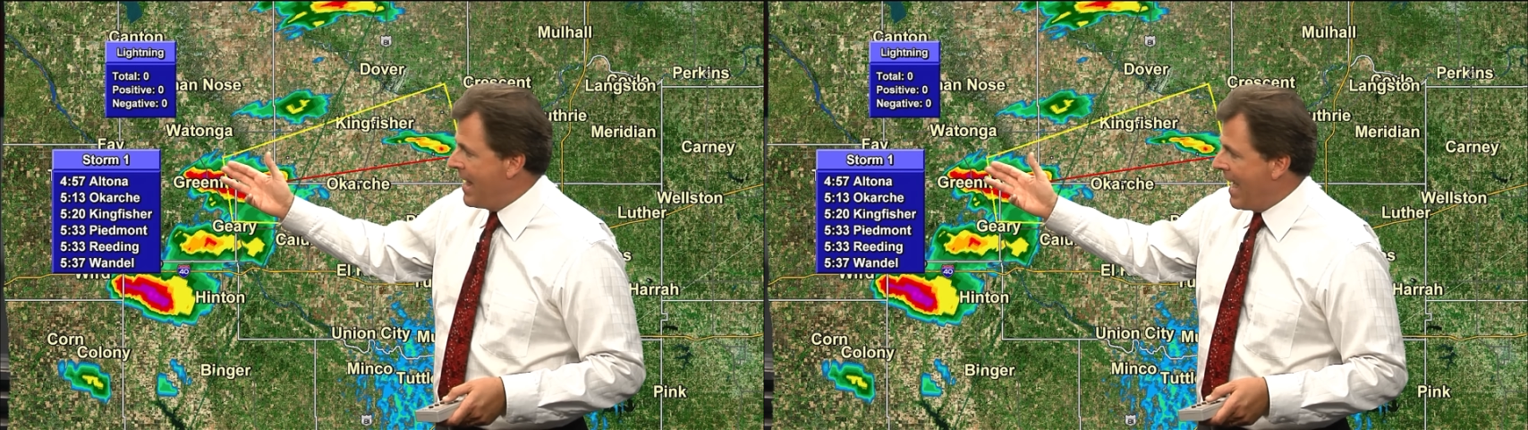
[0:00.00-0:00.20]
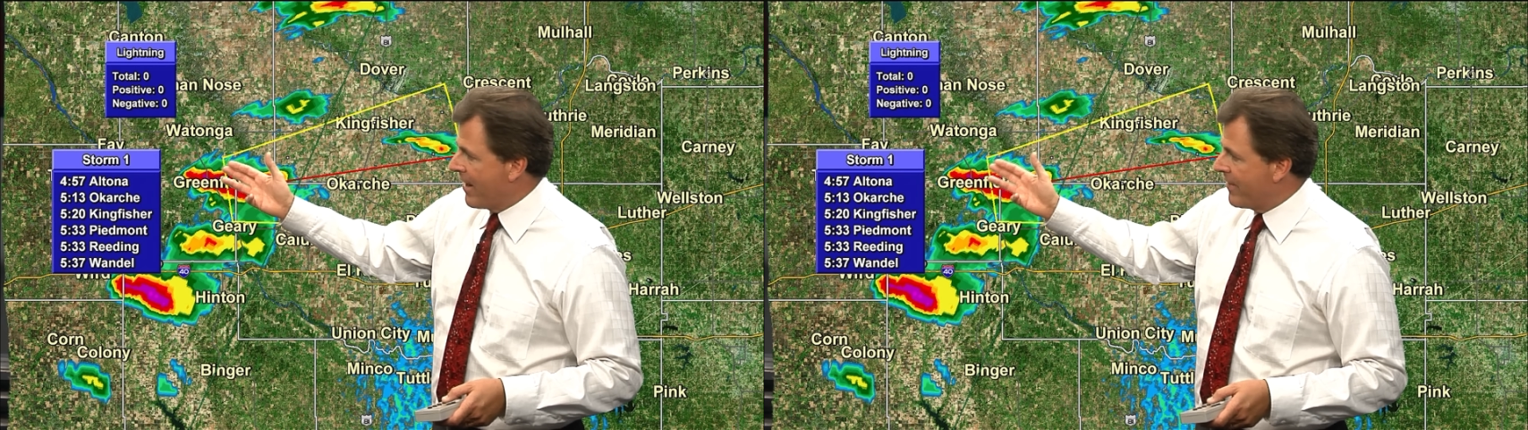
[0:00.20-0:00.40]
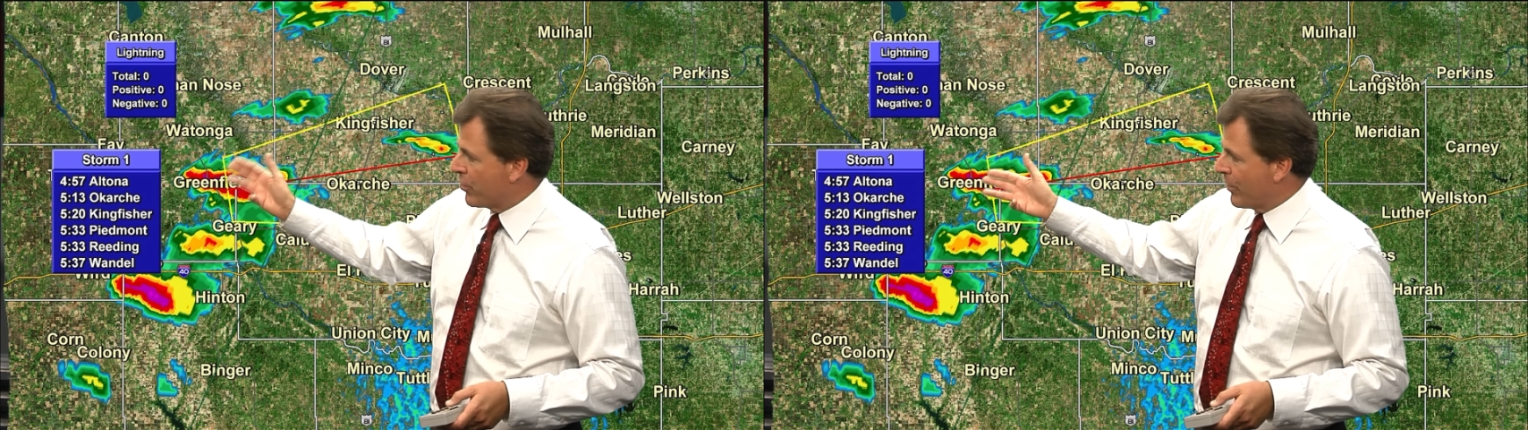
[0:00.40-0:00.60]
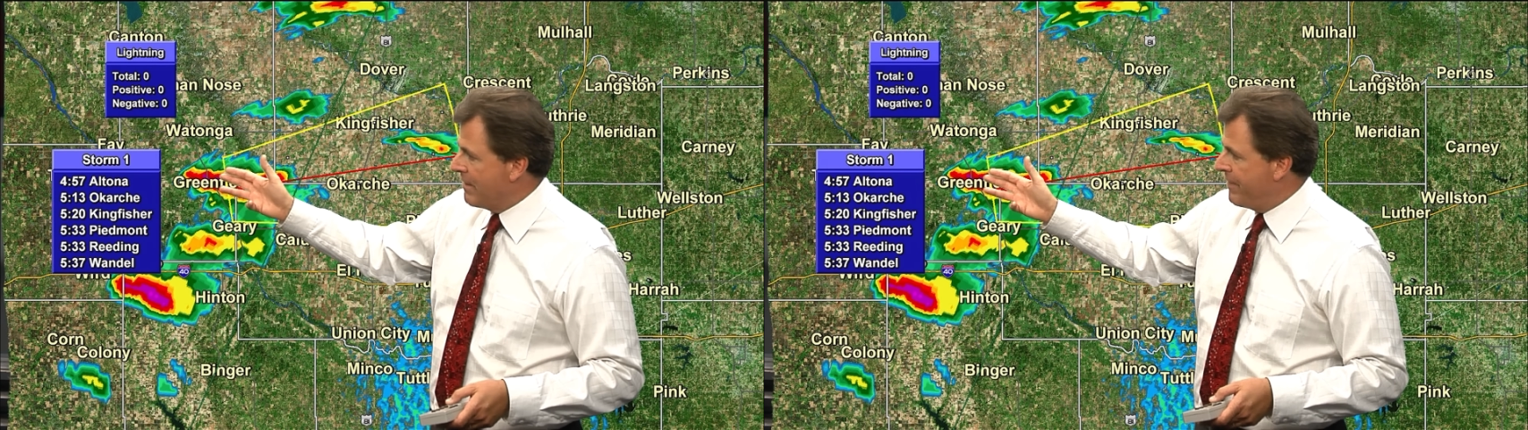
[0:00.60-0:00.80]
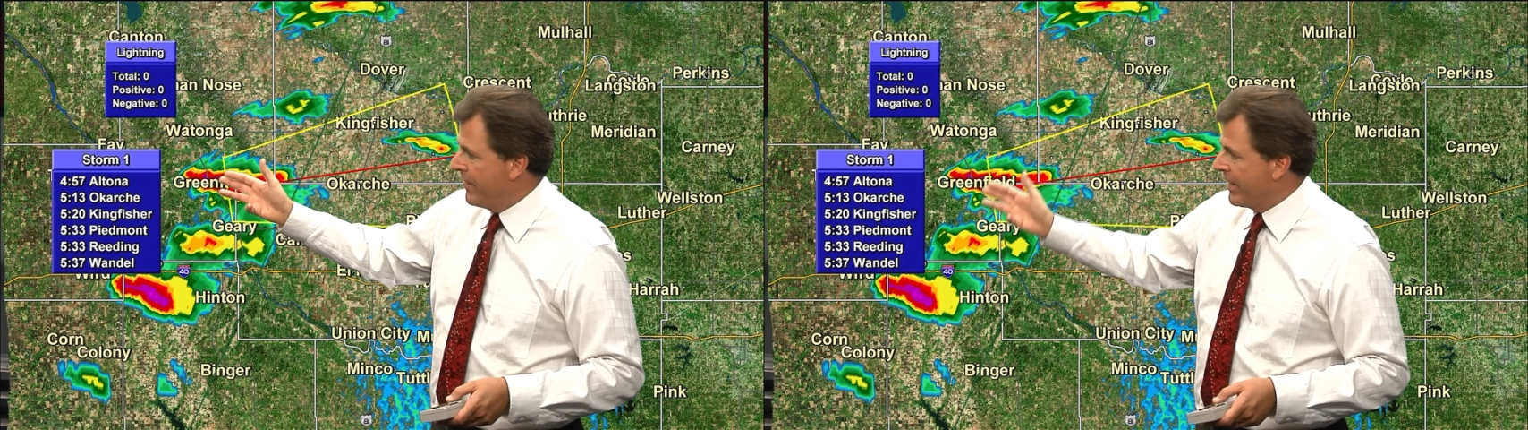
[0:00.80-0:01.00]
out in the
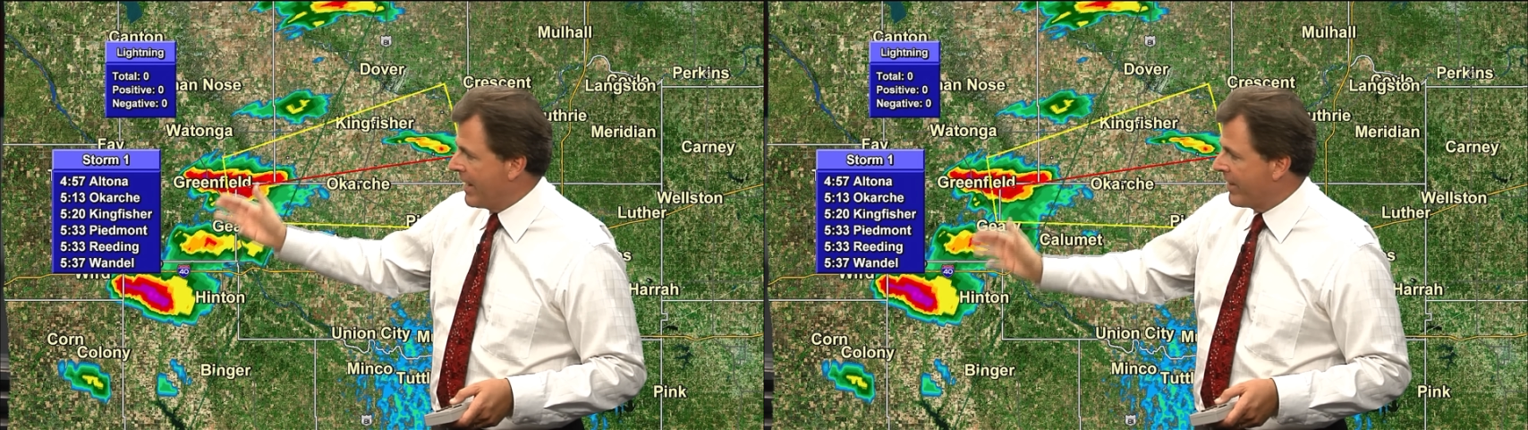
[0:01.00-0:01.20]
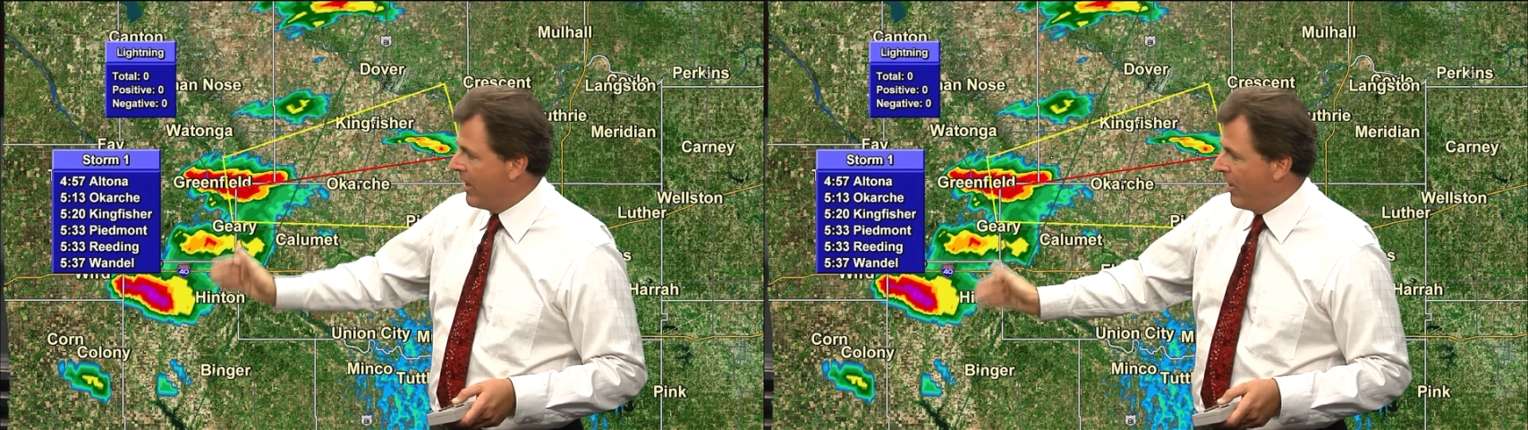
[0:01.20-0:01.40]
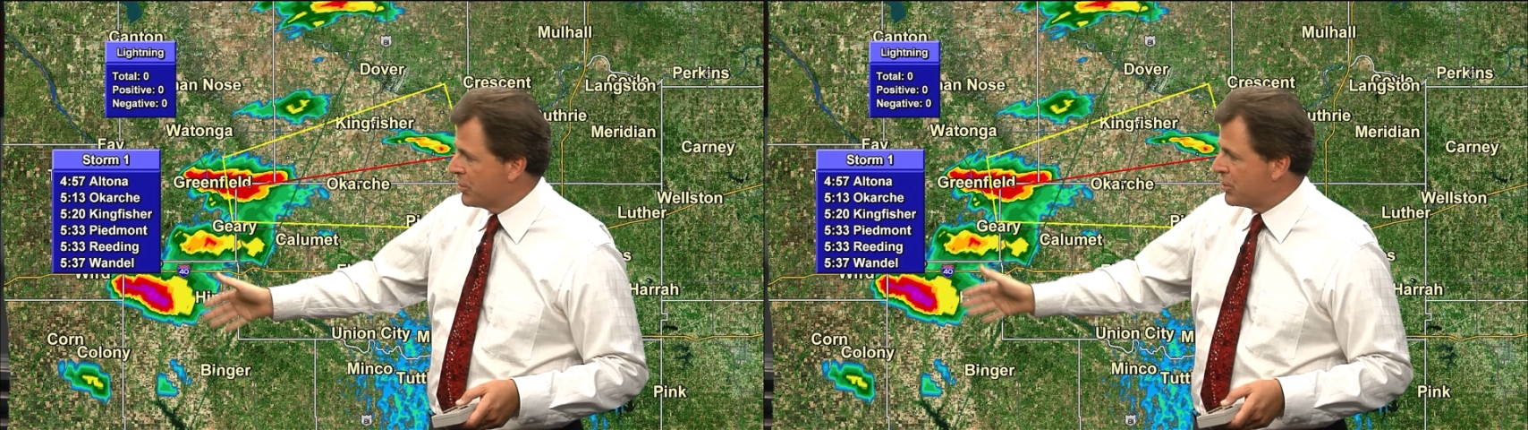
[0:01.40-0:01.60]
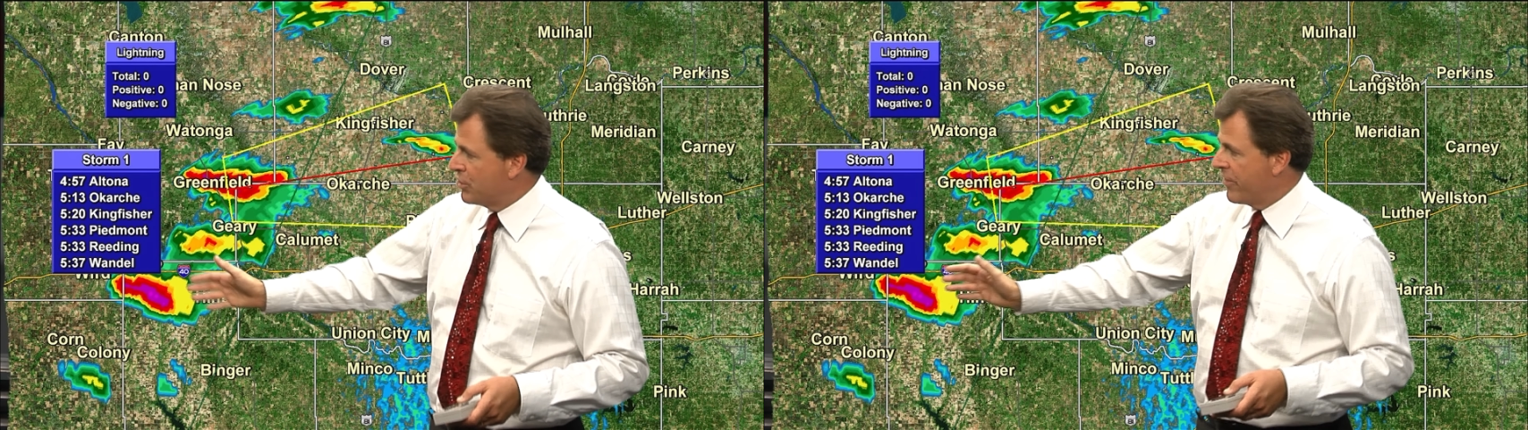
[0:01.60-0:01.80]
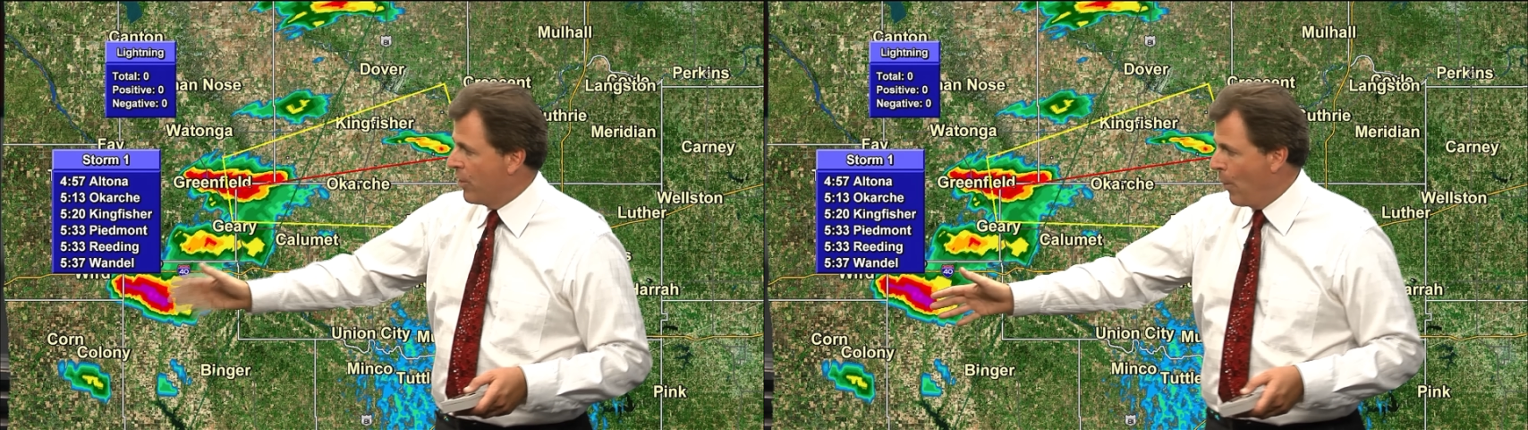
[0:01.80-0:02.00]
Greenfield area, also
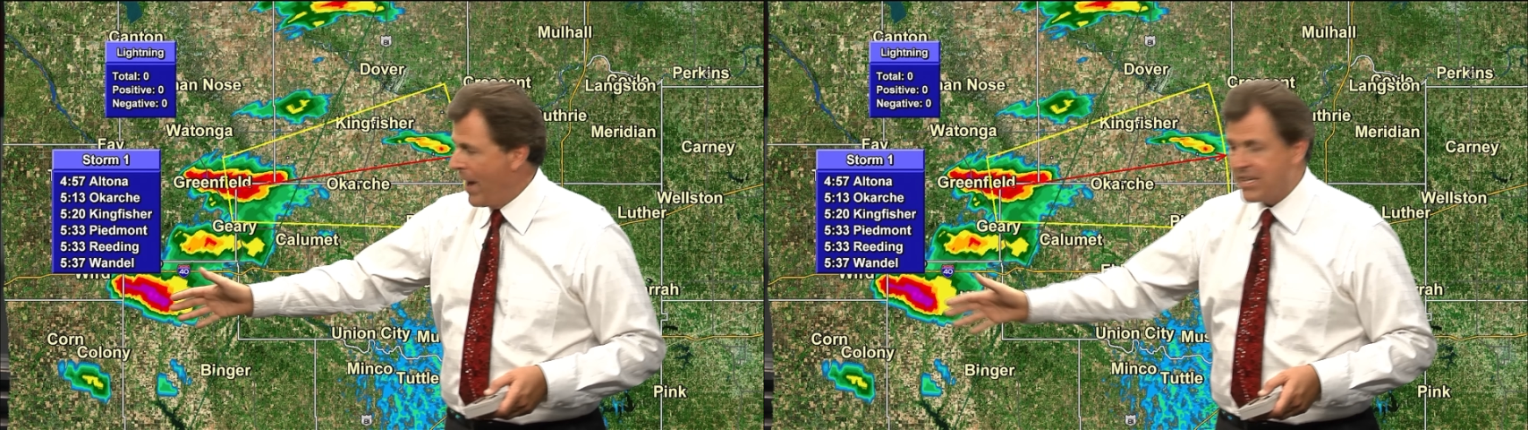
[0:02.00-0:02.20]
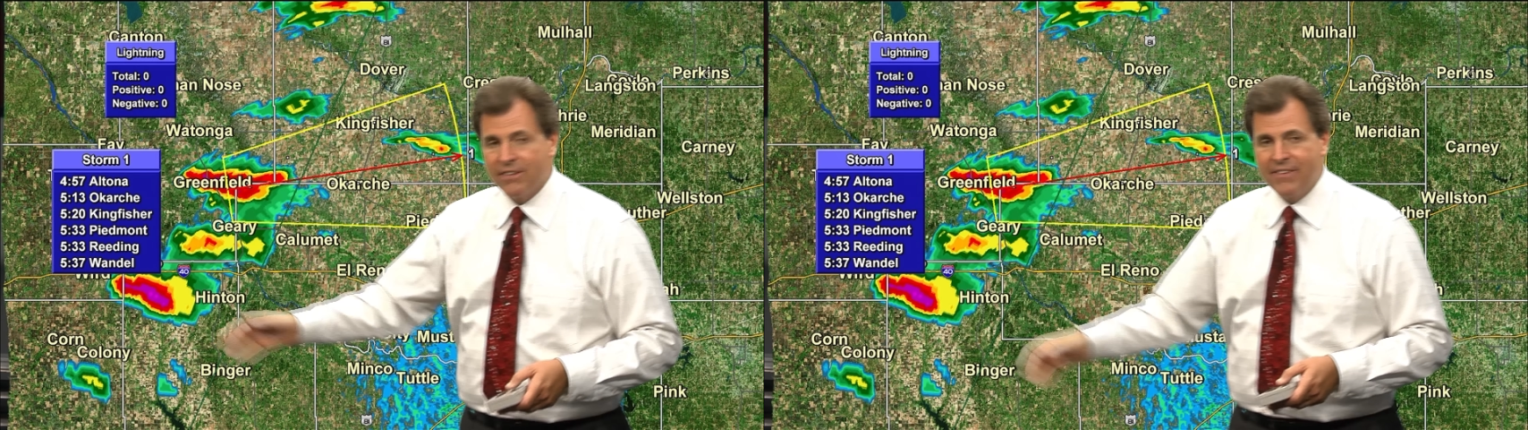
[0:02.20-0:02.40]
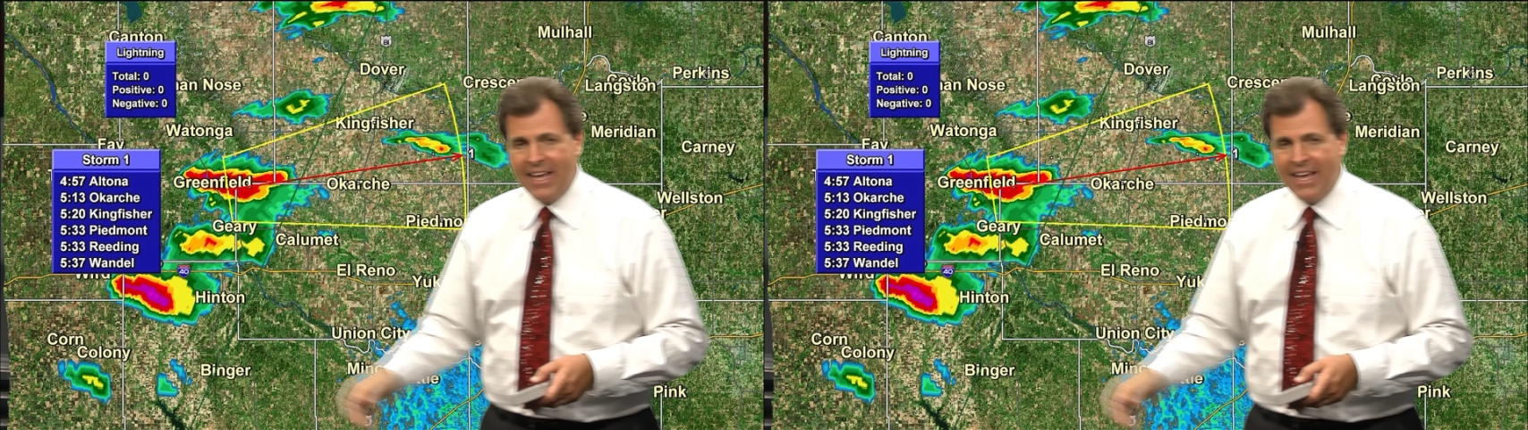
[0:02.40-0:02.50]
to the west of